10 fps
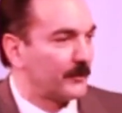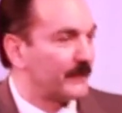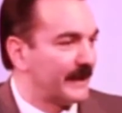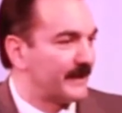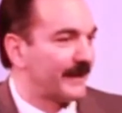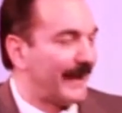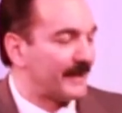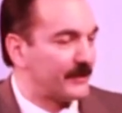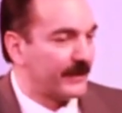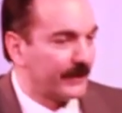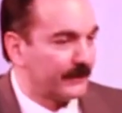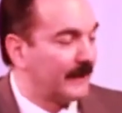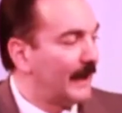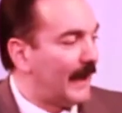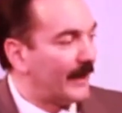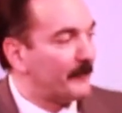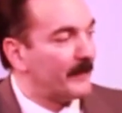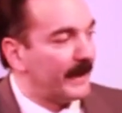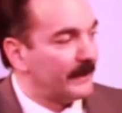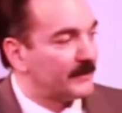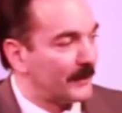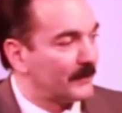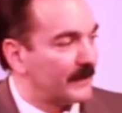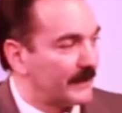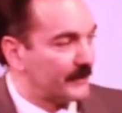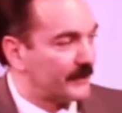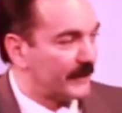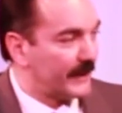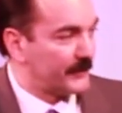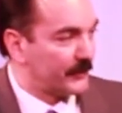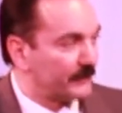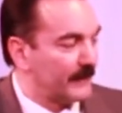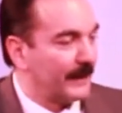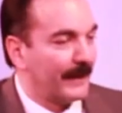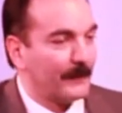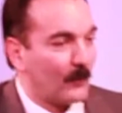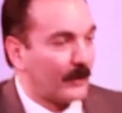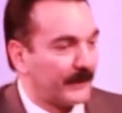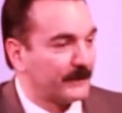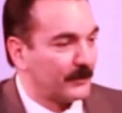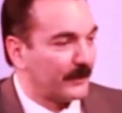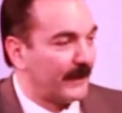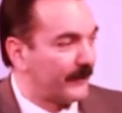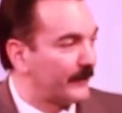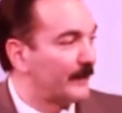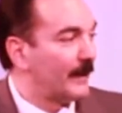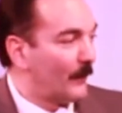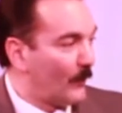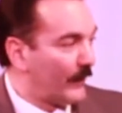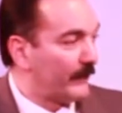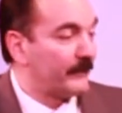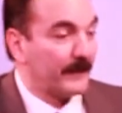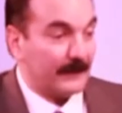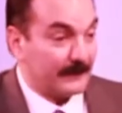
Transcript: So this last year, I've made some legislation and working together with